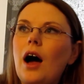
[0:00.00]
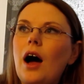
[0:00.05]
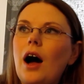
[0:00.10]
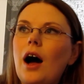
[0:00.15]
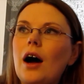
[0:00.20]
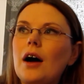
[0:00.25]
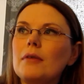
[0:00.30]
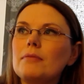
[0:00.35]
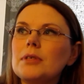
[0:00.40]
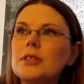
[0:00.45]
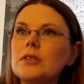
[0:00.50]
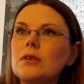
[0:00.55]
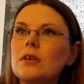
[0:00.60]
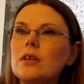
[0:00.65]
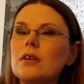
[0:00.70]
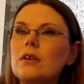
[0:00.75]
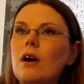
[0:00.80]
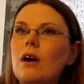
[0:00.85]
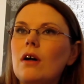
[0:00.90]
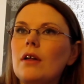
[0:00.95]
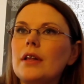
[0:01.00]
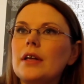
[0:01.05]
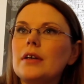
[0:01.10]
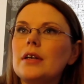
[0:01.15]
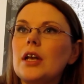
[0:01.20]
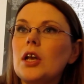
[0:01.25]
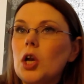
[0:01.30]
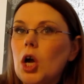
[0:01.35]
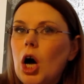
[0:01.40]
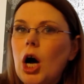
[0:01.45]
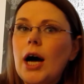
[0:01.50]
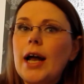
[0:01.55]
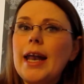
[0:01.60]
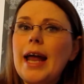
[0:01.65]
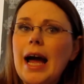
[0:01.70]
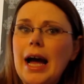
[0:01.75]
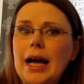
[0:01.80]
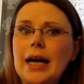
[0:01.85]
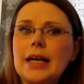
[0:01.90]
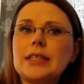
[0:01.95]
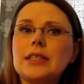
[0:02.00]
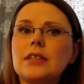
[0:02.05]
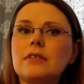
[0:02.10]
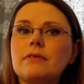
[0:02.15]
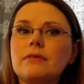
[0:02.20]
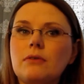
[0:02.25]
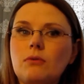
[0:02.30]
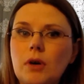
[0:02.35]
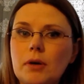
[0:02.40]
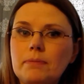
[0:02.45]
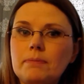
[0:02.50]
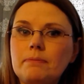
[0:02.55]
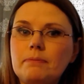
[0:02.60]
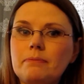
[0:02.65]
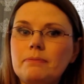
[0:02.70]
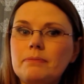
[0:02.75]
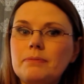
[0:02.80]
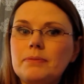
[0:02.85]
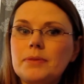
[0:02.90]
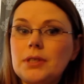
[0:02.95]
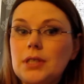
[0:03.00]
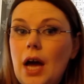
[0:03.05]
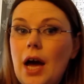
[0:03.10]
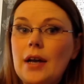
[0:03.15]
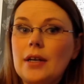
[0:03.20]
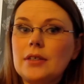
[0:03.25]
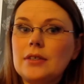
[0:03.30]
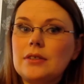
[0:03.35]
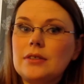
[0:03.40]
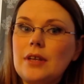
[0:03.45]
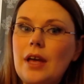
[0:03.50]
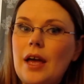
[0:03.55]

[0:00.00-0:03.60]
I'm just going to call it non-active whip status.